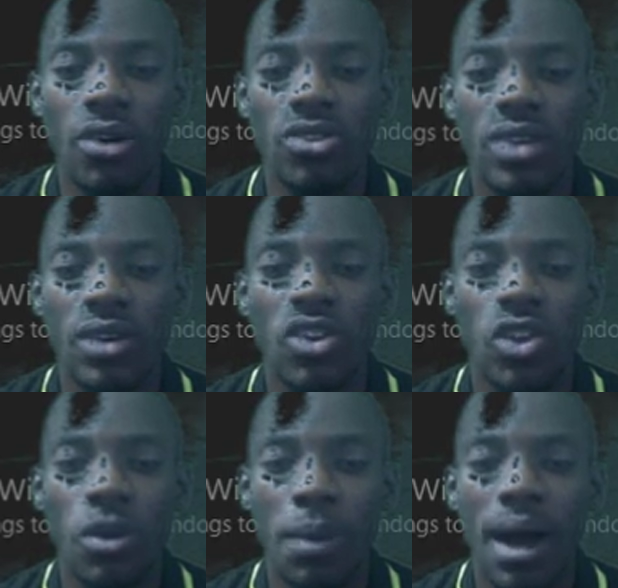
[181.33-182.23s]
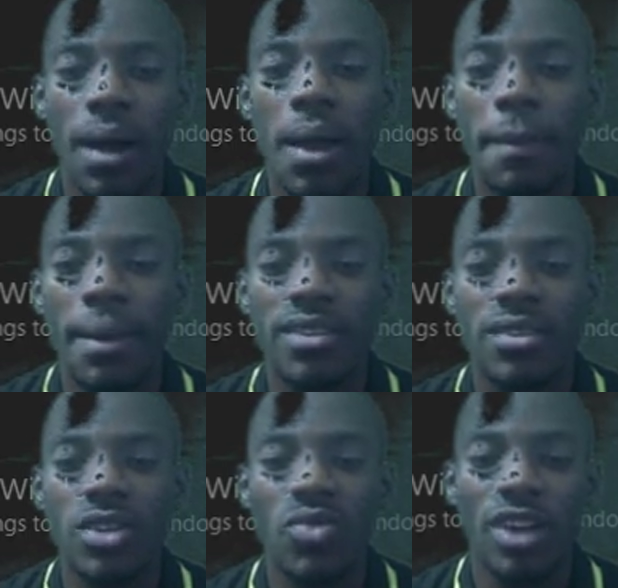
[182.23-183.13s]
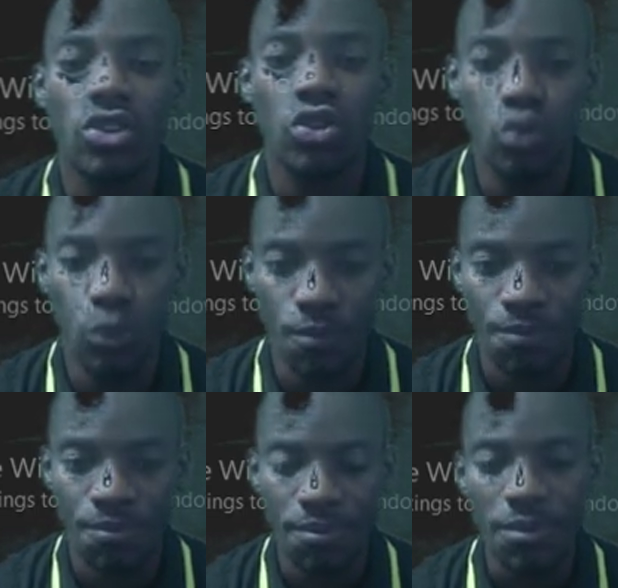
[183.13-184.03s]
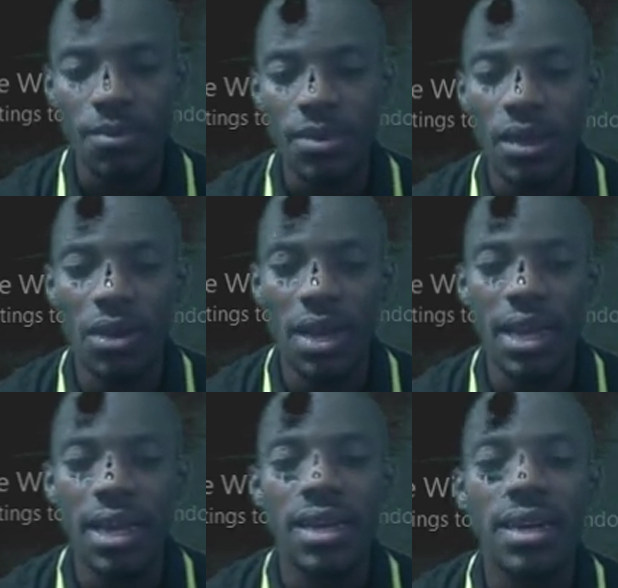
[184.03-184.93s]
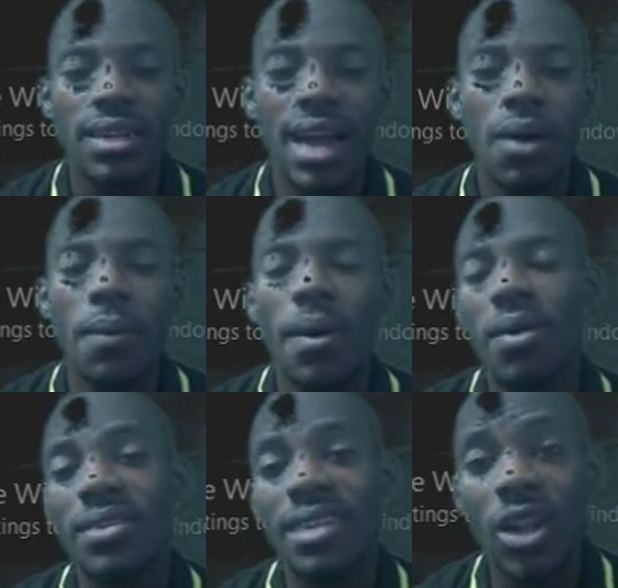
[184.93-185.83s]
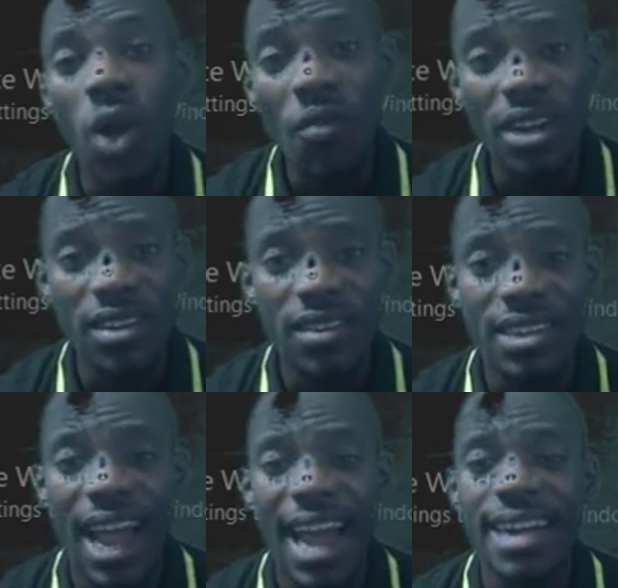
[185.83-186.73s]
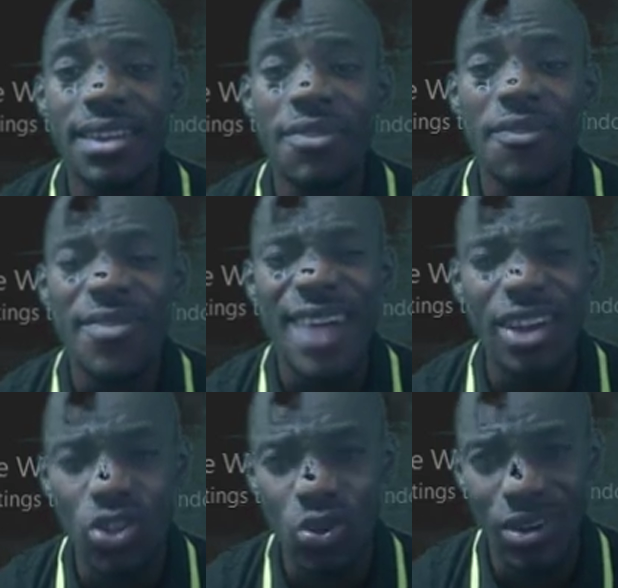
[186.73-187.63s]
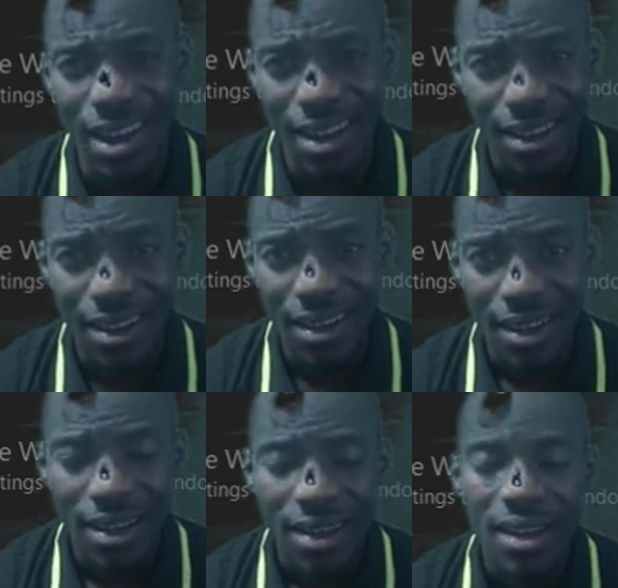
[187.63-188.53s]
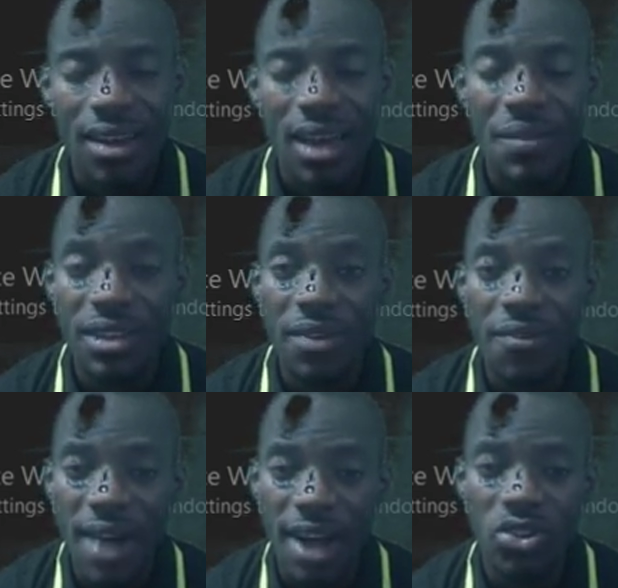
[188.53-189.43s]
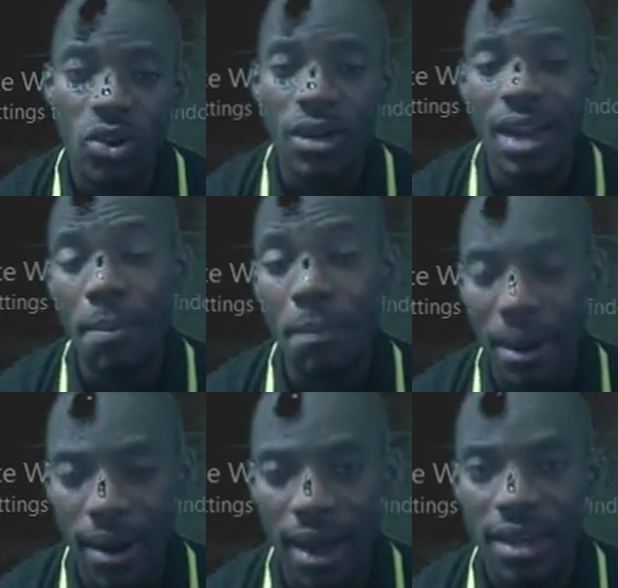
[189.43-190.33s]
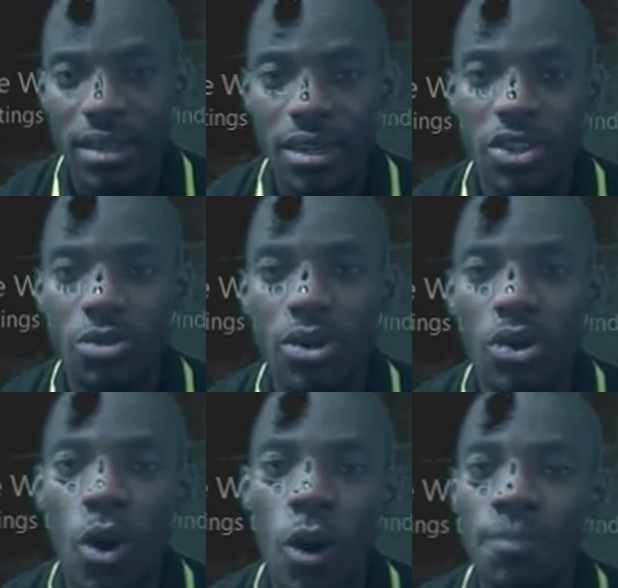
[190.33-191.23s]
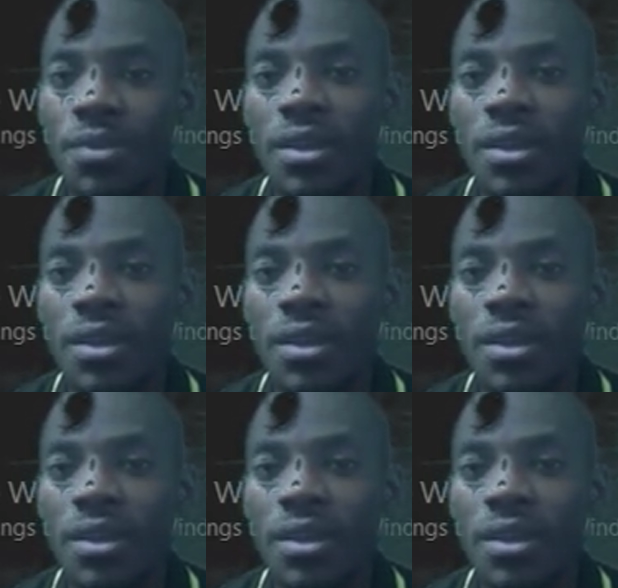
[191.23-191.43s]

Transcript: 100 all to the power minus 3 over 2. Okay. Now the law of indices says that anything fractional, if it's a fractional power, it will become